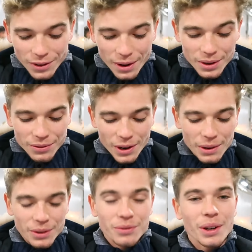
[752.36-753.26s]
Very,
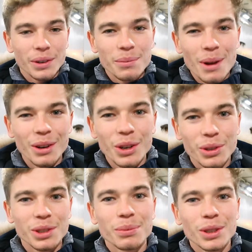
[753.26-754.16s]
very, very Merry
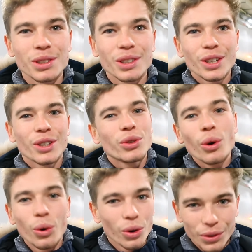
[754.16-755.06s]
Christmas
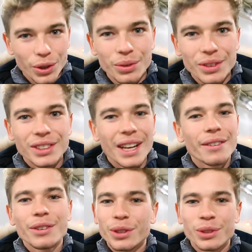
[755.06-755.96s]
to all of you. To
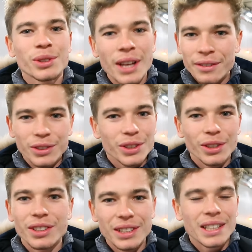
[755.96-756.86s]
everyone who's ever
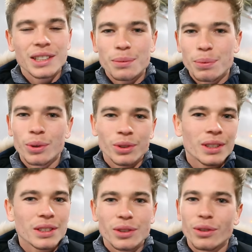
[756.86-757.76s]
shown us any support on
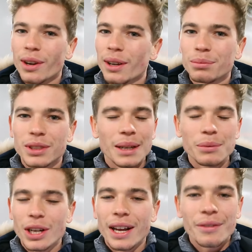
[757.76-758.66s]
Instagram,
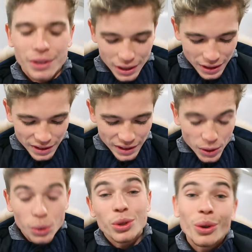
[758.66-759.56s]
Snapchat, everything.
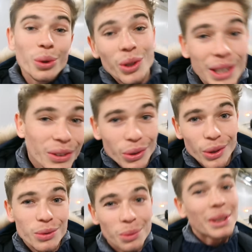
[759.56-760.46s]
Also, all the links for
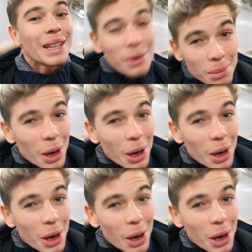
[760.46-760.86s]
those will be down